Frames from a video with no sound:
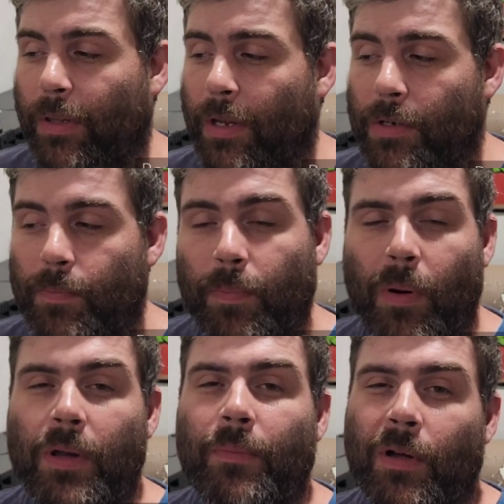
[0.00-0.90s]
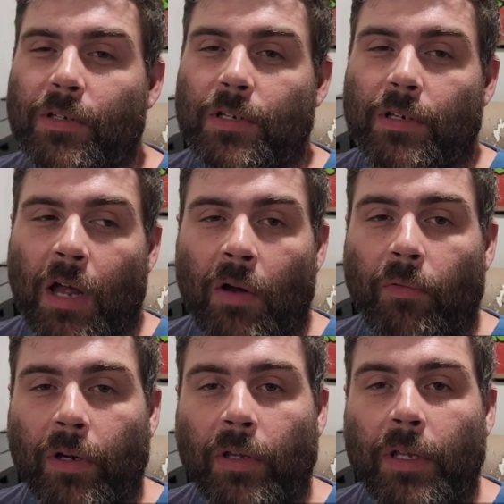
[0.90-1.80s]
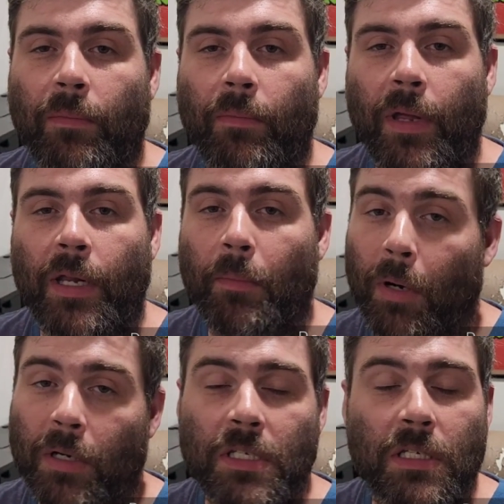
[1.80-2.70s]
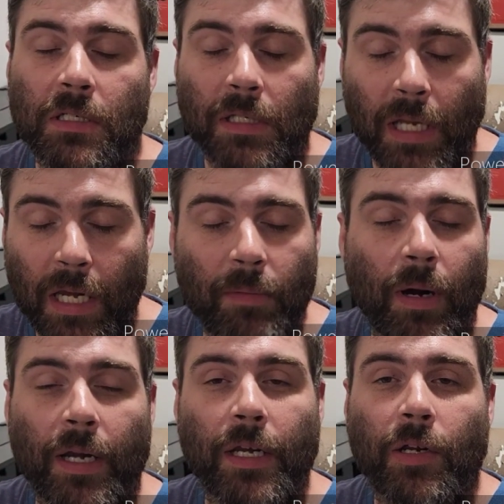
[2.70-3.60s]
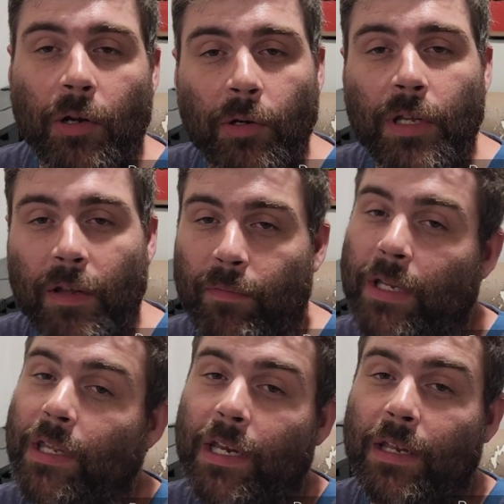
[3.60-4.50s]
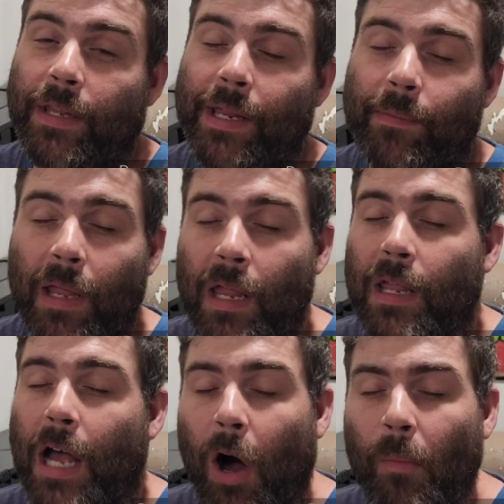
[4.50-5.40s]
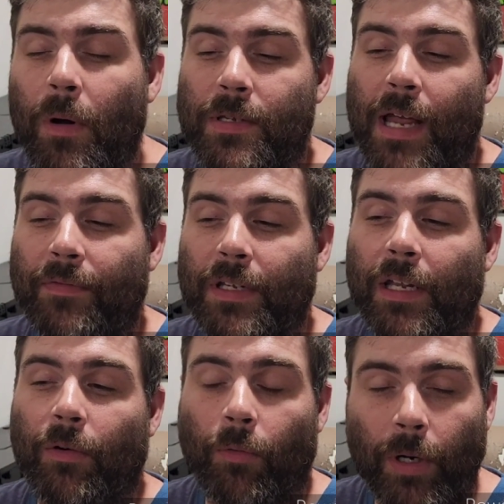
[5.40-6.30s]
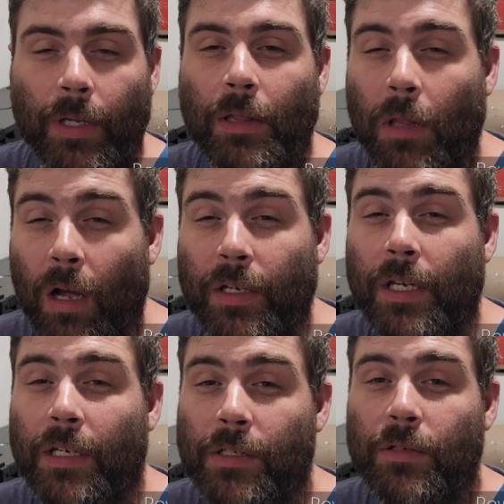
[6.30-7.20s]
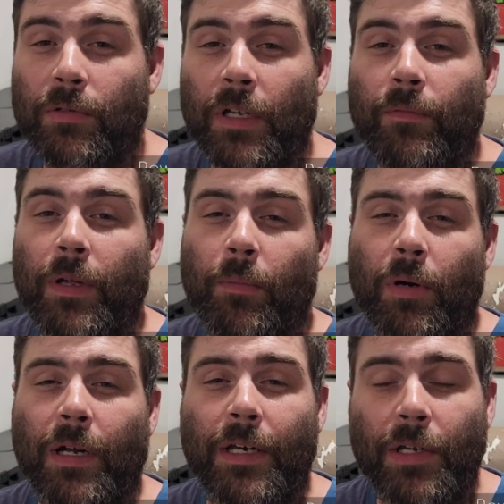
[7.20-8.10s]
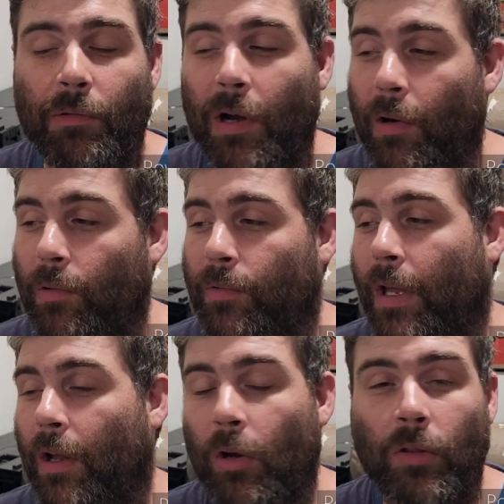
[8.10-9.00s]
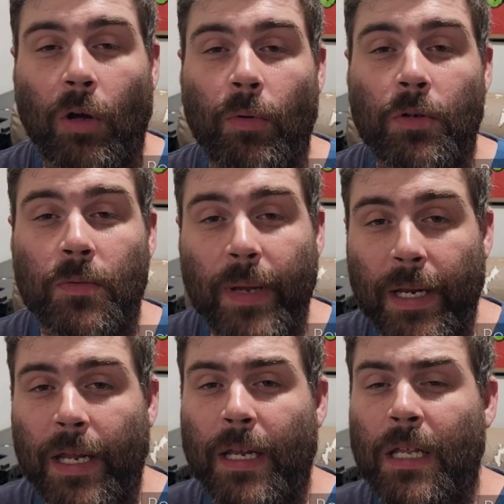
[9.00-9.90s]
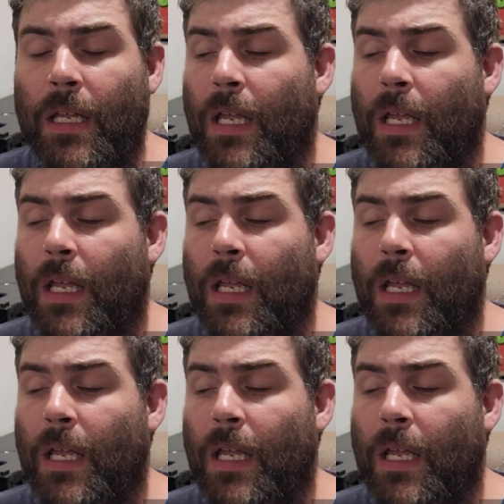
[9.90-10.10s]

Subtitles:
there's pretty much not really many books anybody could give me. They almost have to get really lucky to give me a book I don't own that Lobo's been in.